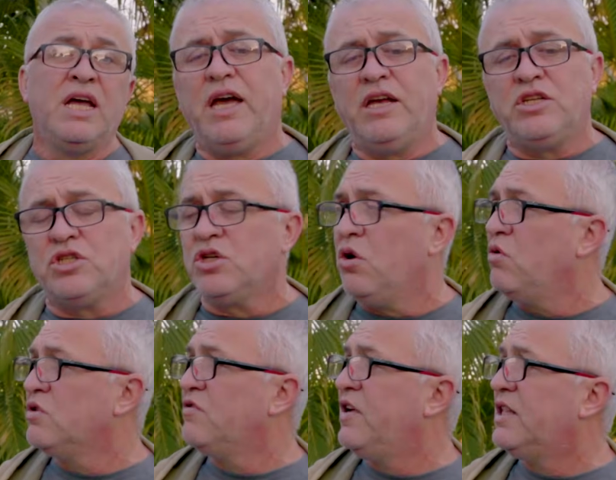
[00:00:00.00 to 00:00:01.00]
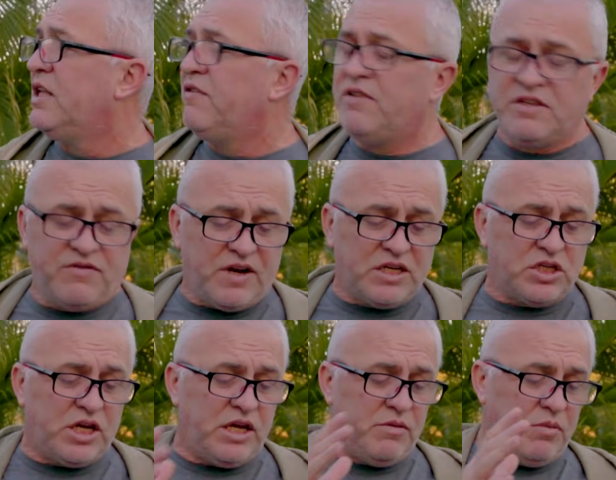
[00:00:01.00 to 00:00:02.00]
It shows that this flash
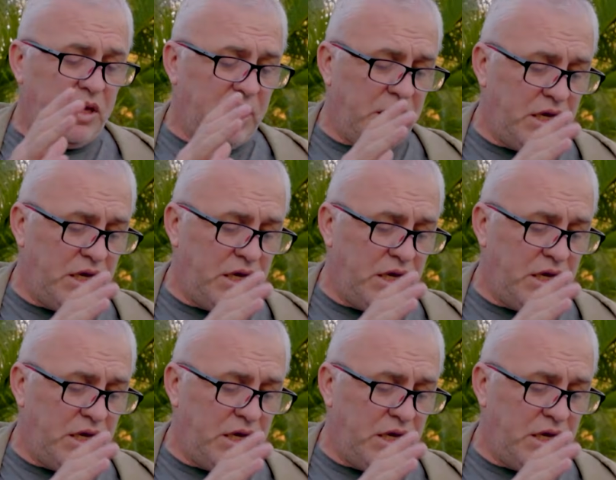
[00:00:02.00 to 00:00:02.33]
can be